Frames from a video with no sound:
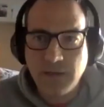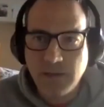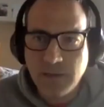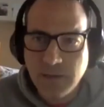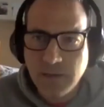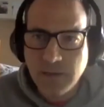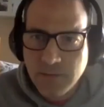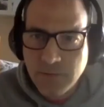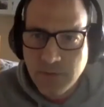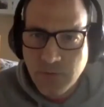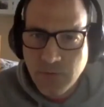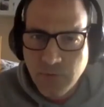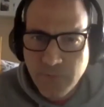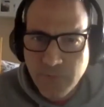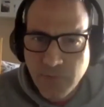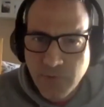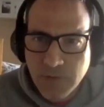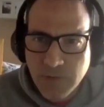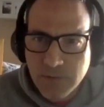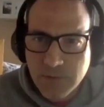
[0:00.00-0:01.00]
Uh, I don't know if
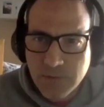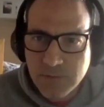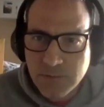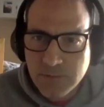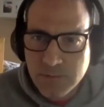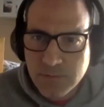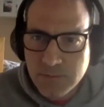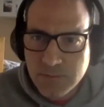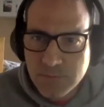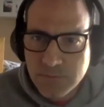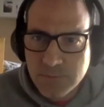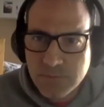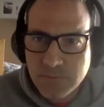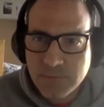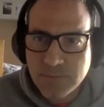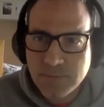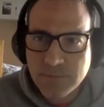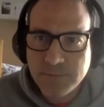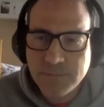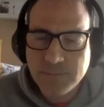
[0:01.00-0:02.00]
you can
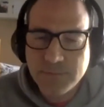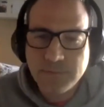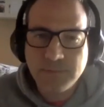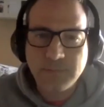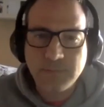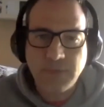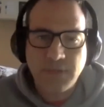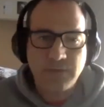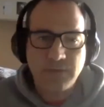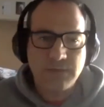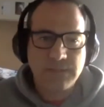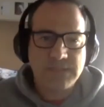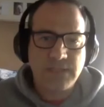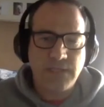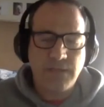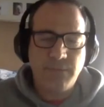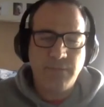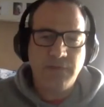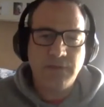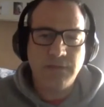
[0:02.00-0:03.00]

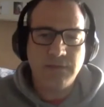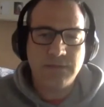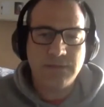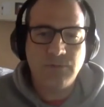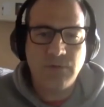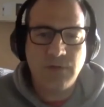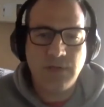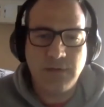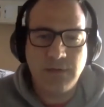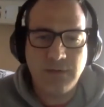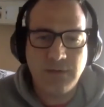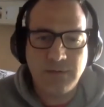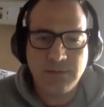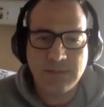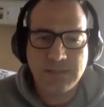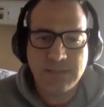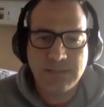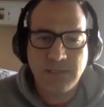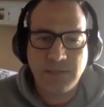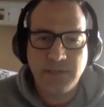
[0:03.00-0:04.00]
see me as
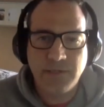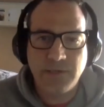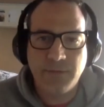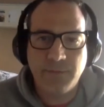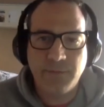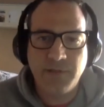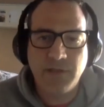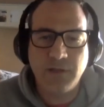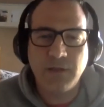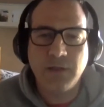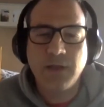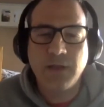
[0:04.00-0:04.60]
well, hear me.